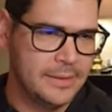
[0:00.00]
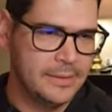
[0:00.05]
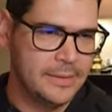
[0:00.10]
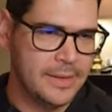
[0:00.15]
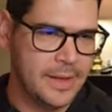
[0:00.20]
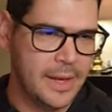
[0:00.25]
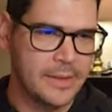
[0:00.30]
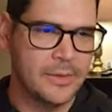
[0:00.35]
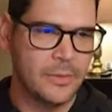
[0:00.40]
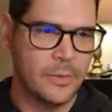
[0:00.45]

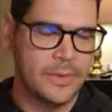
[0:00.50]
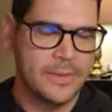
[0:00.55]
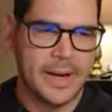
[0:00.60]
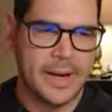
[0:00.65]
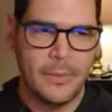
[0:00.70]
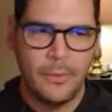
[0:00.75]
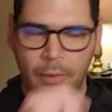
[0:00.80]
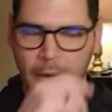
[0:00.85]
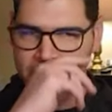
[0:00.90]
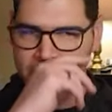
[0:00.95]
other one that
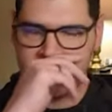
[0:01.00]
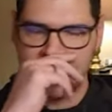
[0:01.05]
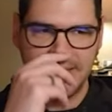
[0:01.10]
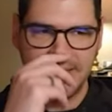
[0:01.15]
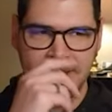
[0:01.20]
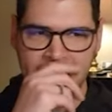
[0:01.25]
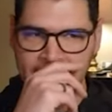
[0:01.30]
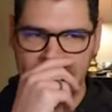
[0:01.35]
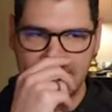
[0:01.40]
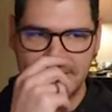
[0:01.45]
I'm
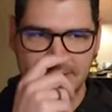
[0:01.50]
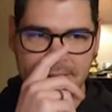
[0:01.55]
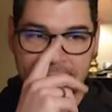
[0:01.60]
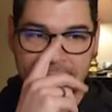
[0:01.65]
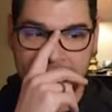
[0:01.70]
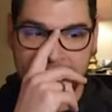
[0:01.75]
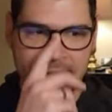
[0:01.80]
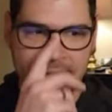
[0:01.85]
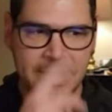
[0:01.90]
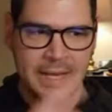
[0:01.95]
watching is
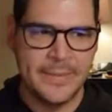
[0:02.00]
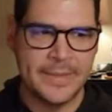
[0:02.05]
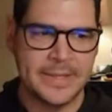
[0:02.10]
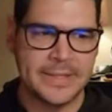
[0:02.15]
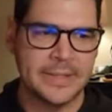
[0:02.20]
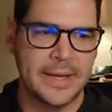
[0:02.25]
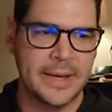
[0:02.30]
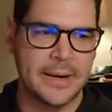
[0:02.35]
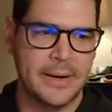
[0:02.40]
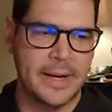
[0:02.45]
Demon
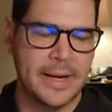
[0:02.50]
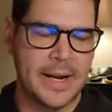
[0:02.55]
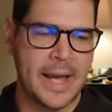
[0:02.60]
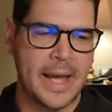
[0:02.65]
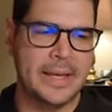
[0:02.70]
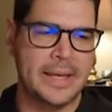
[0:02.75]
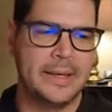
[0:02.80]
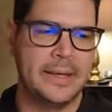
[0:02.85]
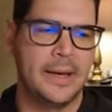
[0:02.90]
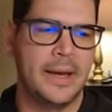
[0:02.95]
Slayer, and
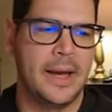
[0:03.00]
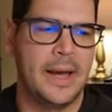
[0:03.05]
I